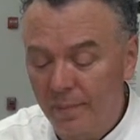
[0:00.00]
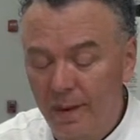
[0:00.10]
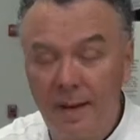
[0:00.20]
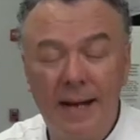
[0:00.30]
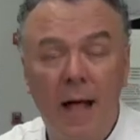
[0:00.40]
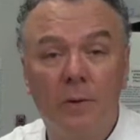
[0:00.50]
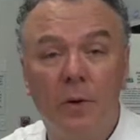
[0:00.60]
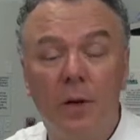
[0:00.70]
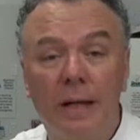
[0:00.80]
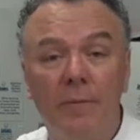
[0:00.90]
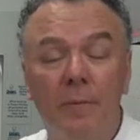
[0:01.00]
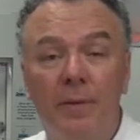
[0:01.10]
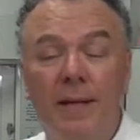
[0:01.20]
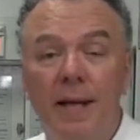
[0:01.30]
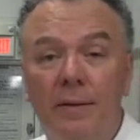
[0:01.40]
blood alcohol
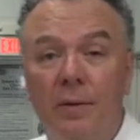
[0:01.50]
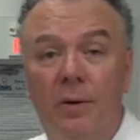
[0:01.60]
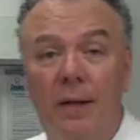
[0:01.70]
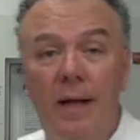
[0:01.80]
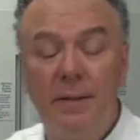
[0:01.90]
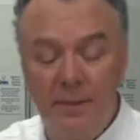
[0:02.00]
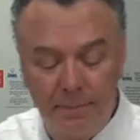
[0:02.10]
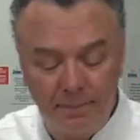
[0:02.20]
11% or less.